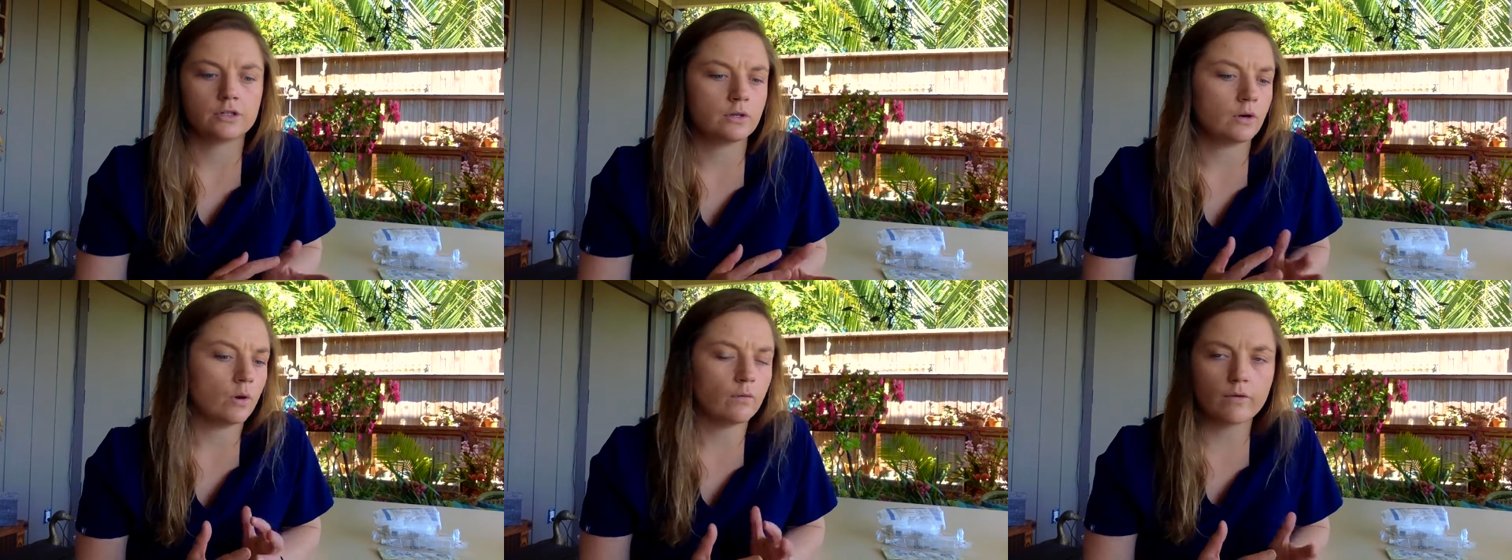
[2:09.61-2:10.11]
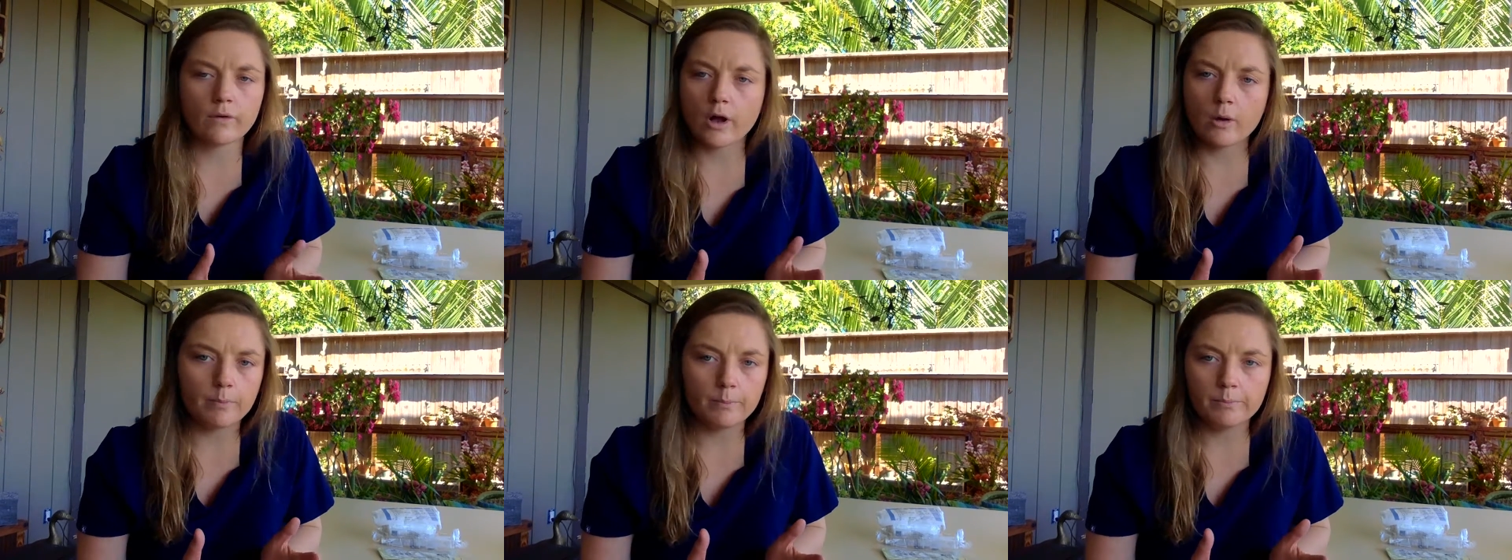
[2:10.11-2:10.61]
the
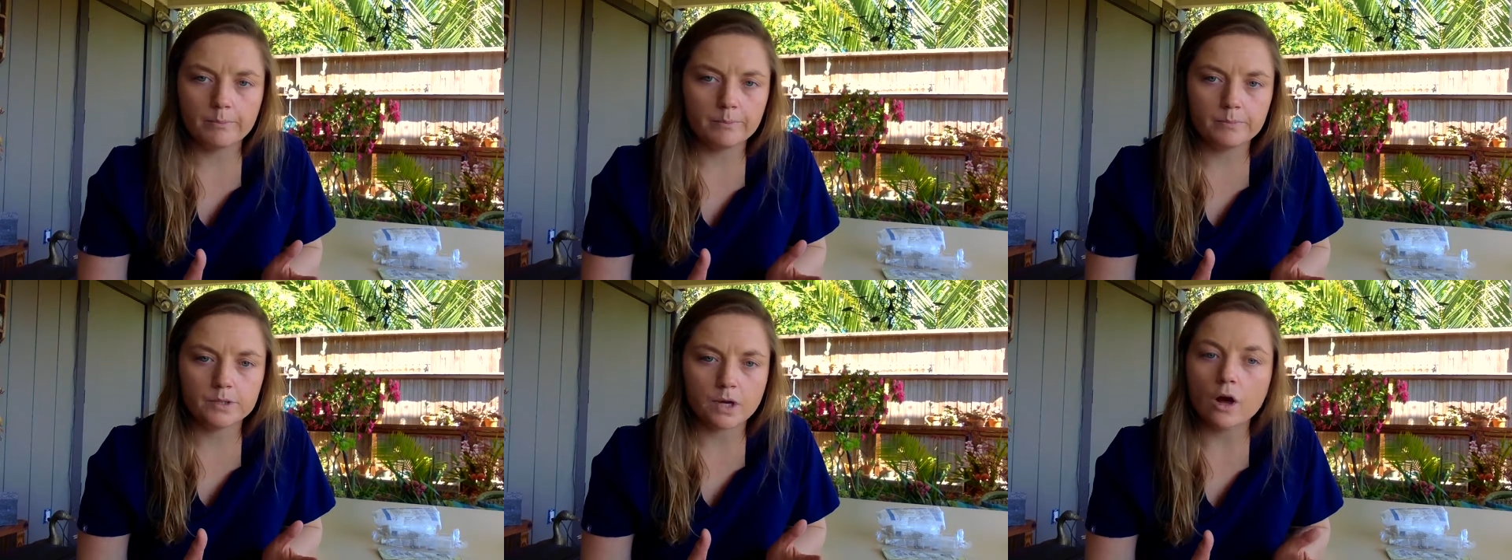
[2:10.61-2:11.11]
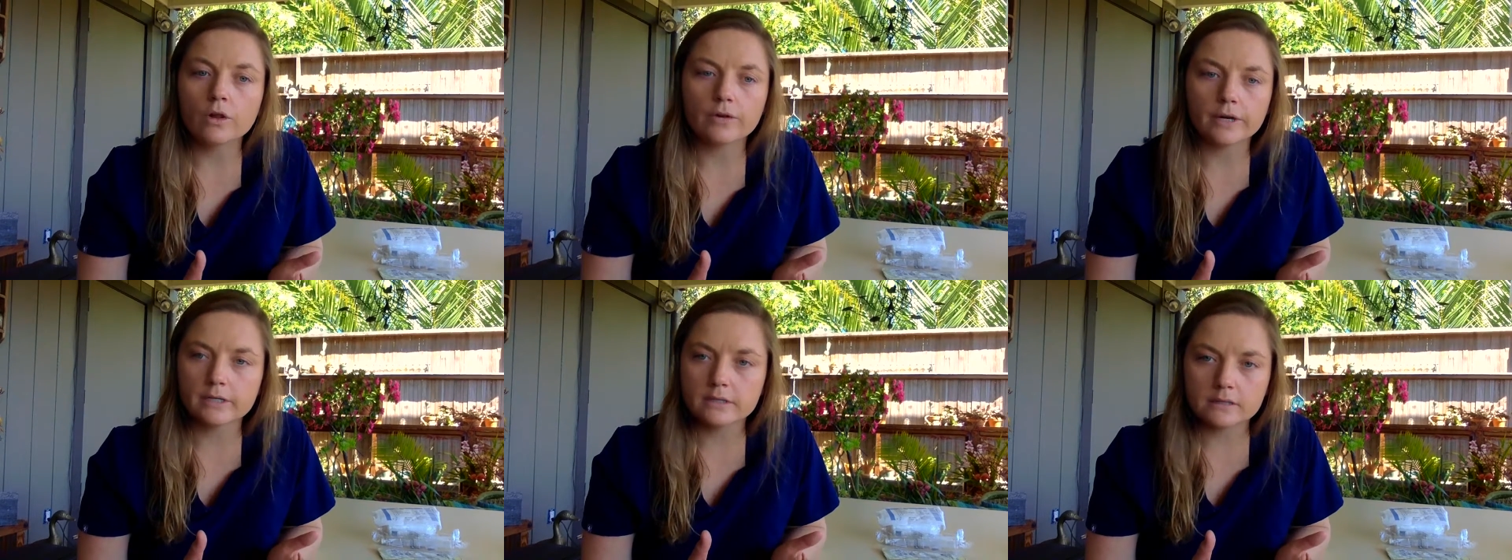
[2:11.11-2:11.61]
overall
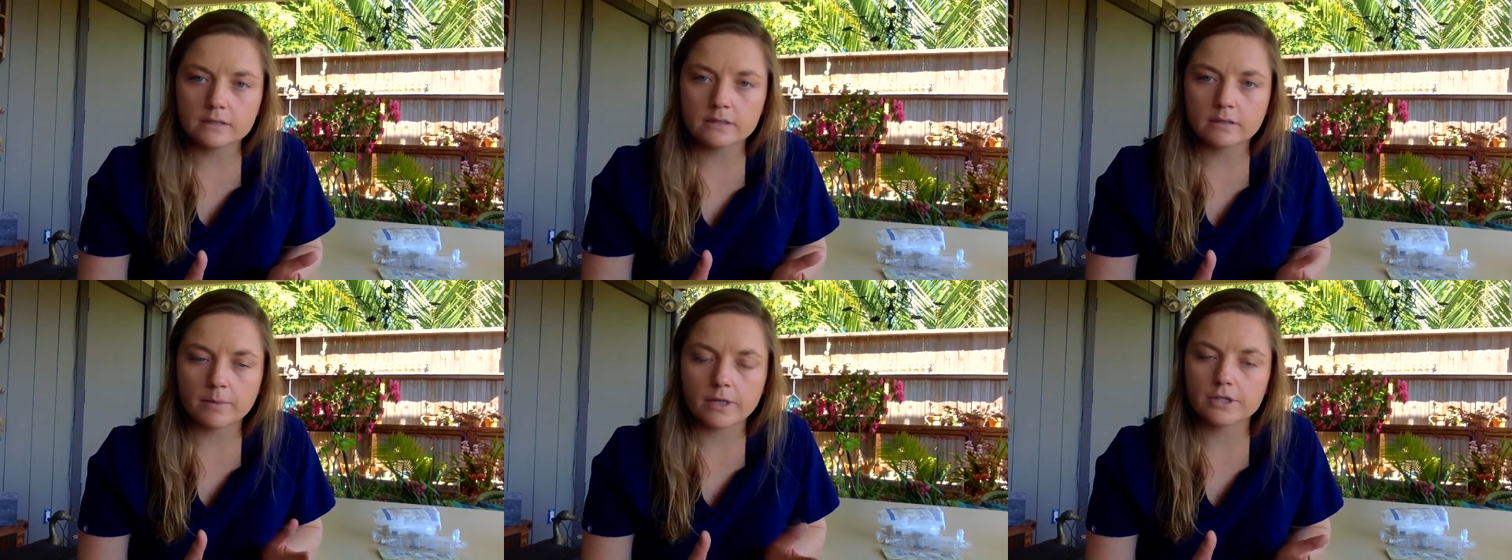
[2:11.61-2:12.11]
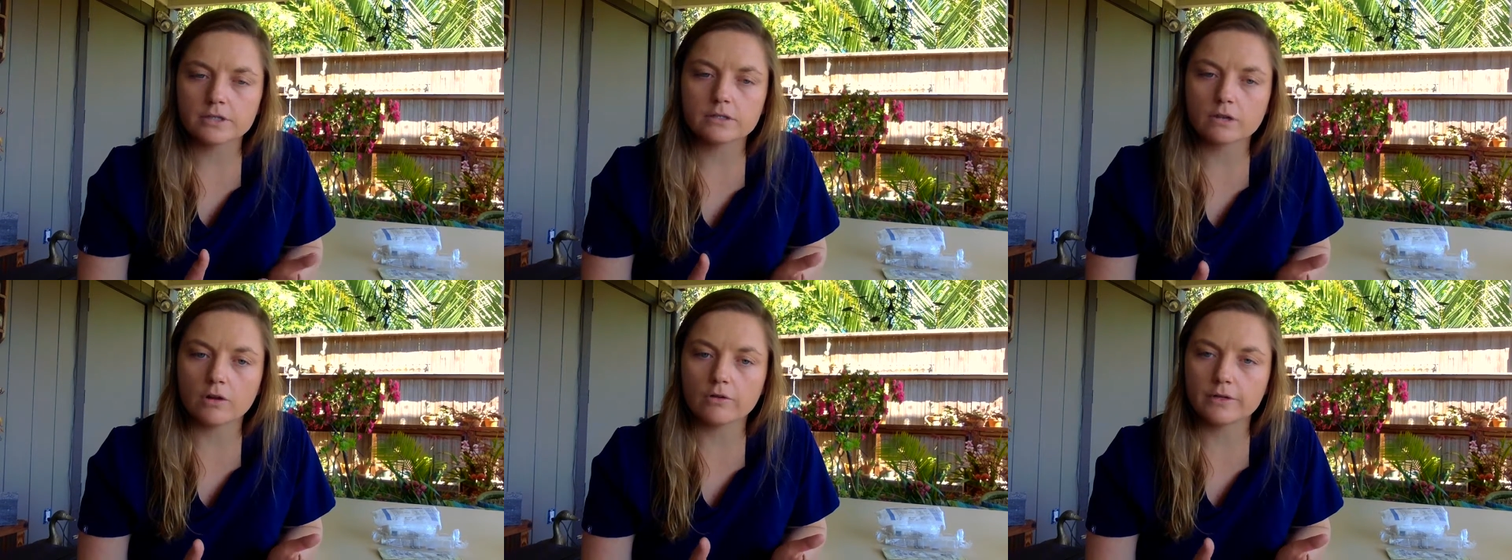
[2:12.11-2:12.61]
tolerance, the patient's
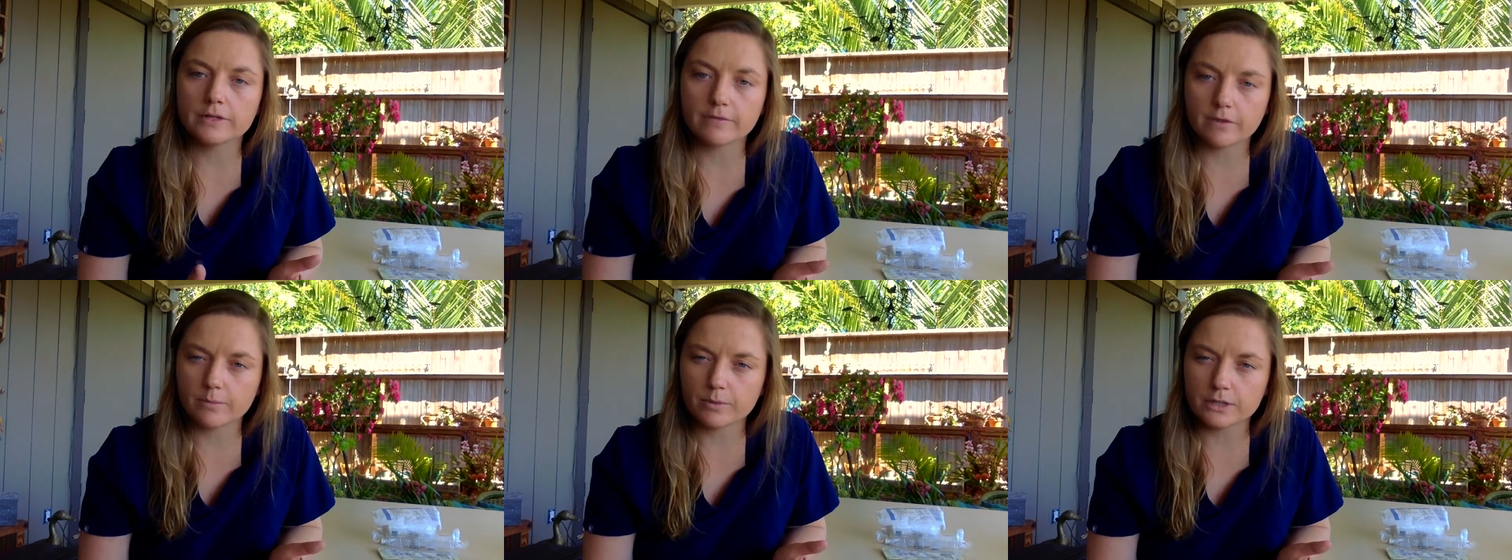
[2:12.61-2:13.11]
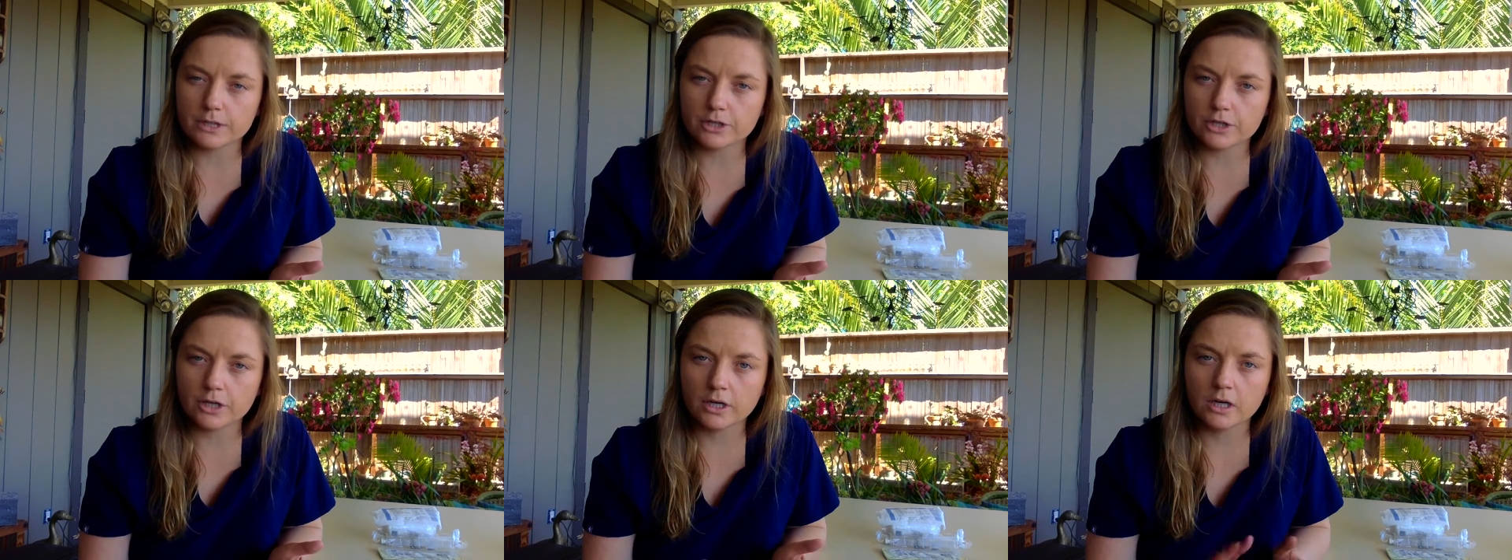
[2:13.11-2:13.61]
tolerance of the
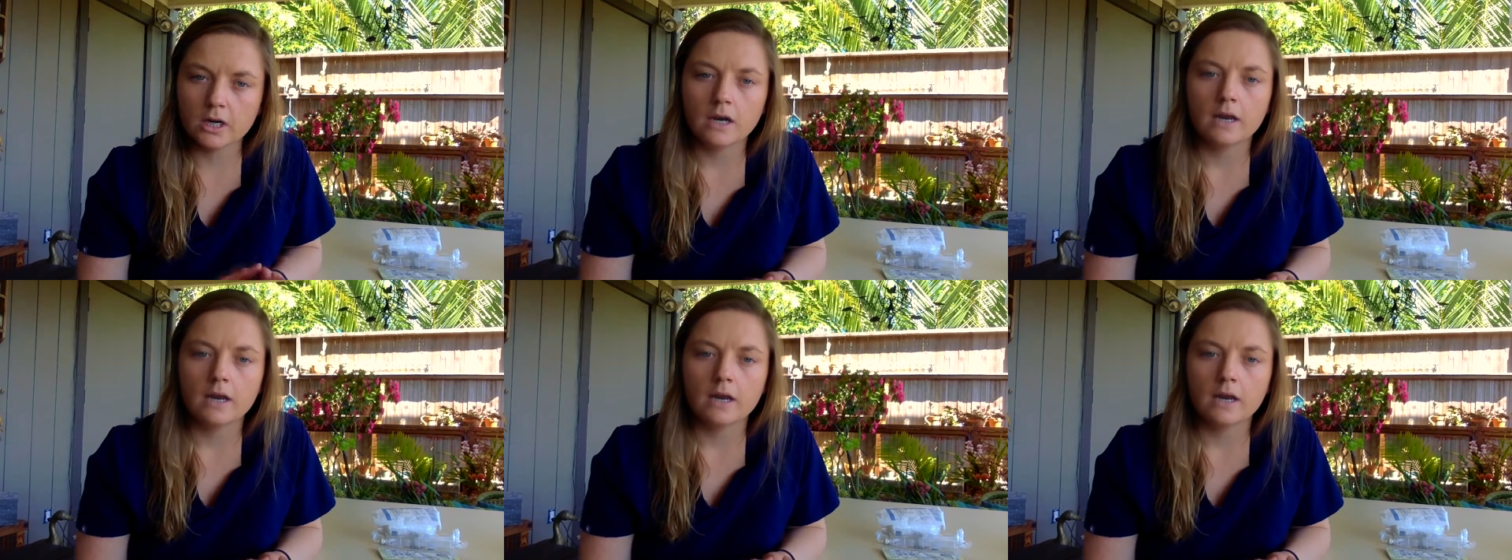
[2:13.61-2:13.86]
procedure,